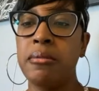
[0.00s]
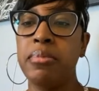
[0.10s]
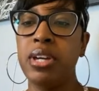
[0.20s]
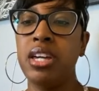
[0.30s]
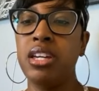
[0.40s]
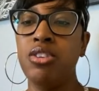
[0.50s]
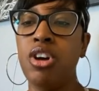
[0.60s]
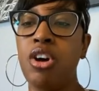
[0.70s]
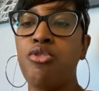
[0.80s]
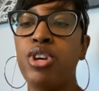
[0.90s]
you
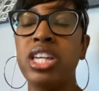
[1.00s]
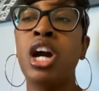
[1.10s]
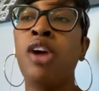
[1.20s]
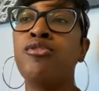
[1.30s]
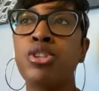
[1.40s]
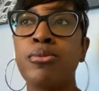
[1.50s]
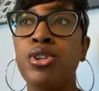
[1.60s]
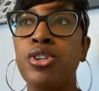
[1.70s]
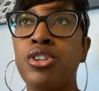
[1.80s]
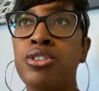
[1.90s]
know, really
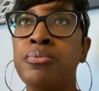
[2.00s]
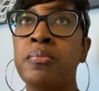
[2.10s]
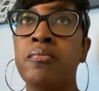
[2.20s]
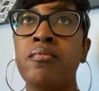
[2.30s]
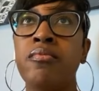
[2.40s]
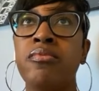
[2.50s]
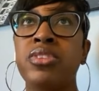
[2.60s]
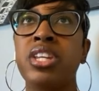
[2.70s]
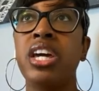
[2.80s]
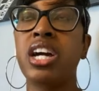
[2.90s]
comfortable
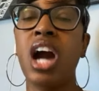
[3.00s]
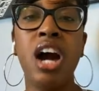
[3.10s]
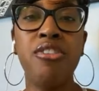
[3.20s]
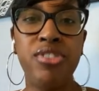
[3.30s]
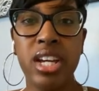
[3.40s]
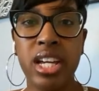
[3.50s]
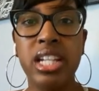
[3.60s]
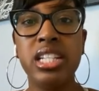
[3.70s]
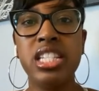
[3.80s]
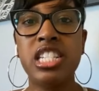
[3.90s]
and confident
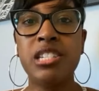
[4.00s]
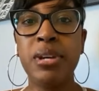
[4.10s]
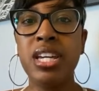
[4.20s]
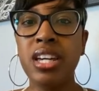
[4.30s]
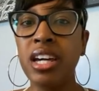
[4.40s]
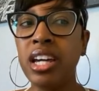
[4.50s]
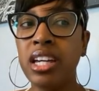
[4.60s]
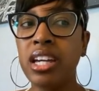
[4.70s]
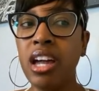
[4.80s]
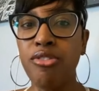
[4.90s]

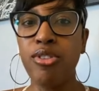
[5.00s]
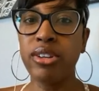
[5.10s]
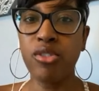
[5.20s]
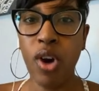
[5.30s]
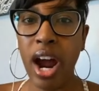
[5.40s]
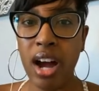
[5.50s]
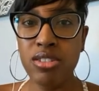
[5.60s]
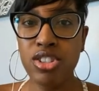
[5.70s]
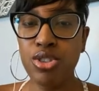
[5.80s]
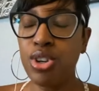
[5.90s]
speaking in front of
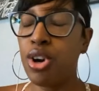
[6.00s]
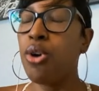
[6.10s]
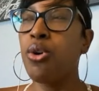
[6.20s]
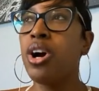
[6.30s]
crowds, you know.